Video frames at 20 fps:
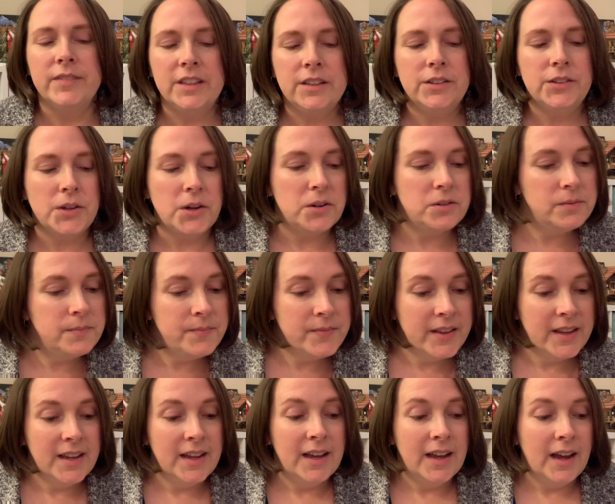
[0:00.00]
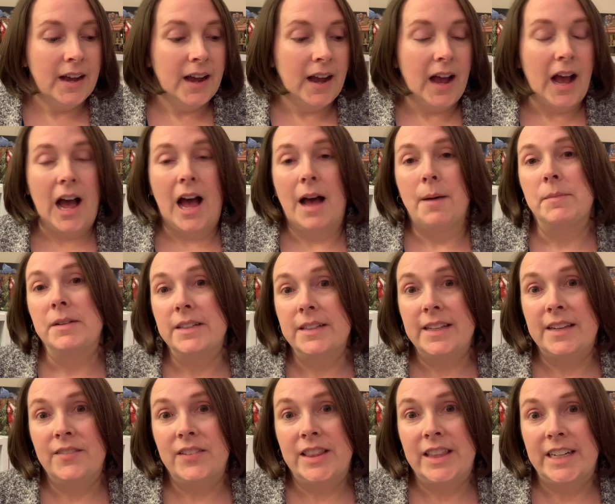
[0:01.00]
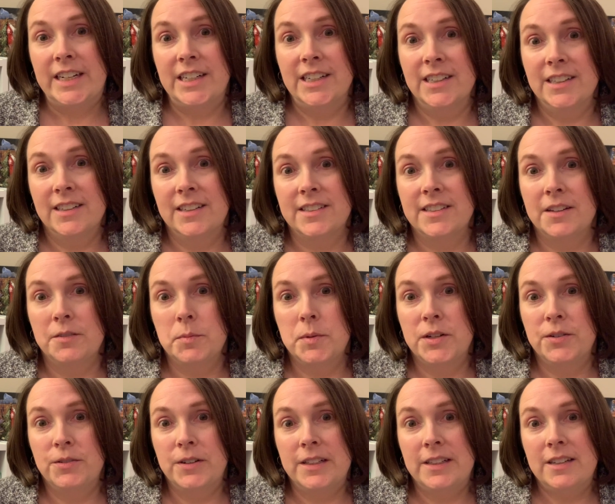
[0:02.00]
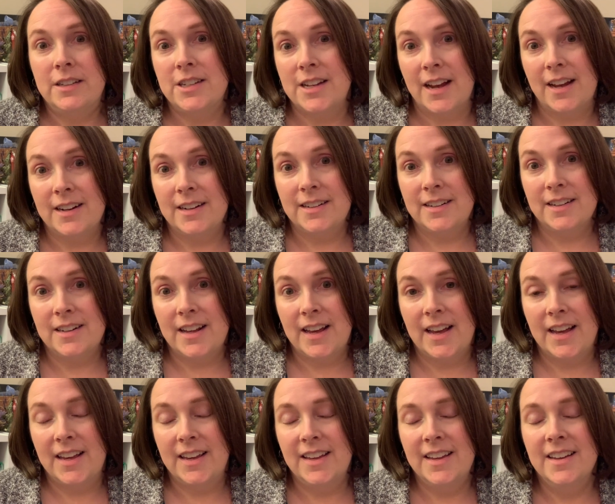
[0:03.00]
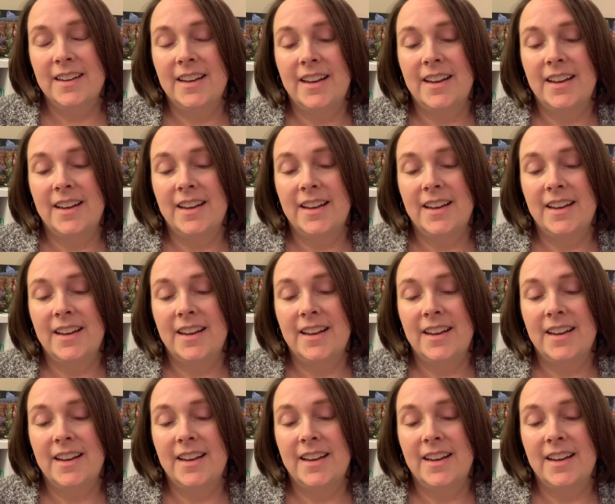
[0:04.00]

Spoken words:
So I'm gonna leave it there because I've been really chatty today,